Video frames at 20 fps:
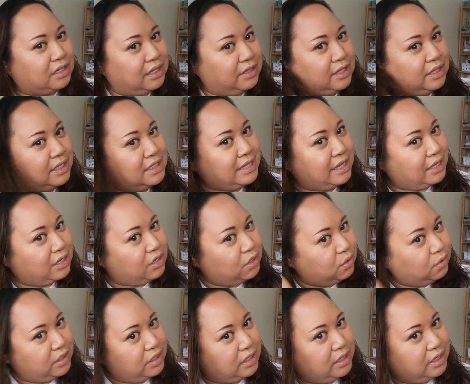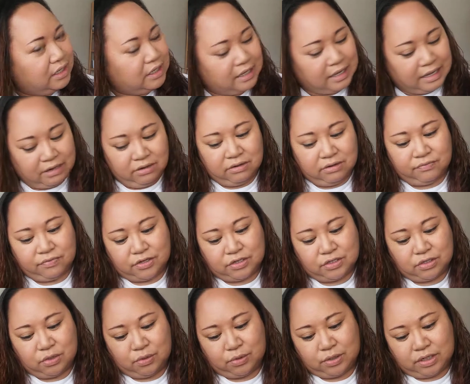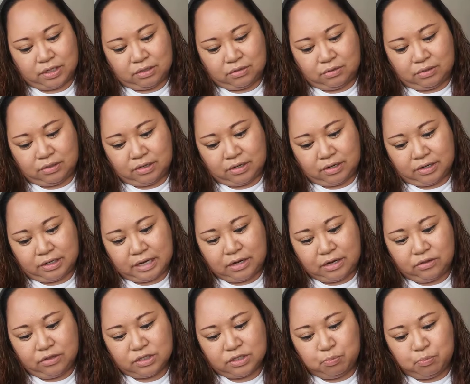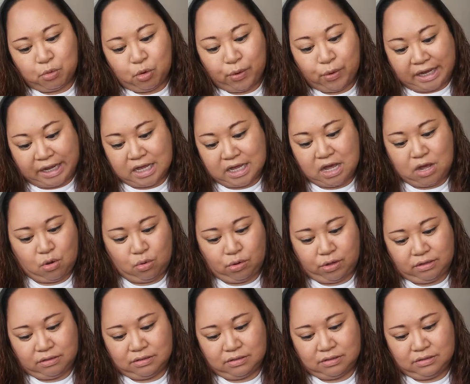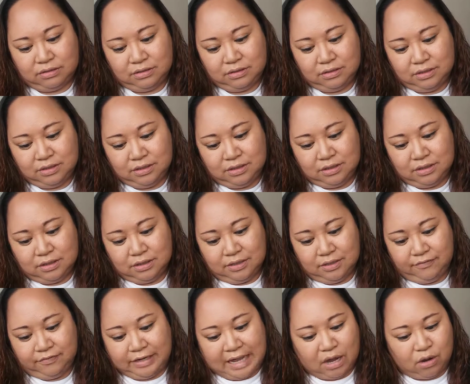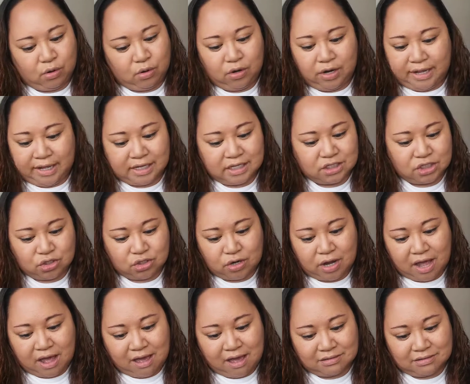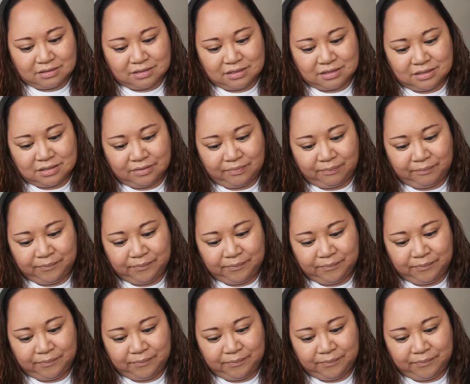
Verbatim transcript: I think it's like coconut. I don't know if there's coconut oil in here. I know there's moringa oil, flower extract,